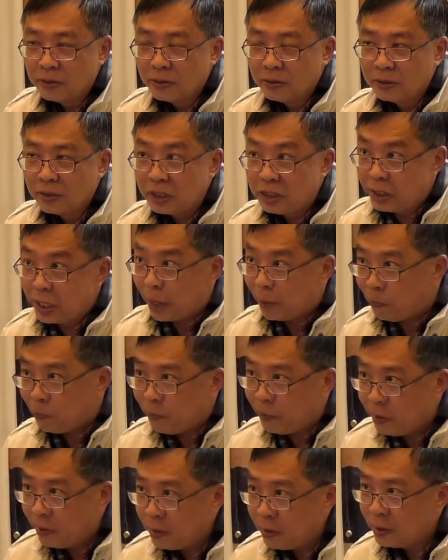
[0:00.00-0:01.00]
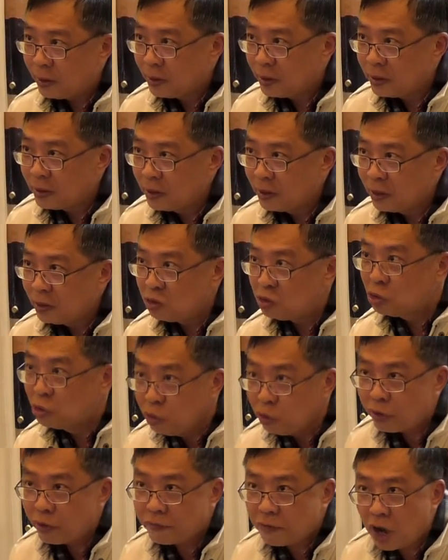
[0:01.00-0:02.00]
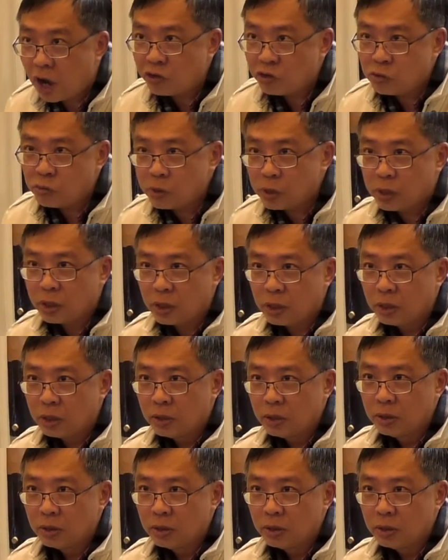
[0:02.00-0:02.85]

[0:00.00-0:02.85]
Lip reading: the depth and the truth of God's Word.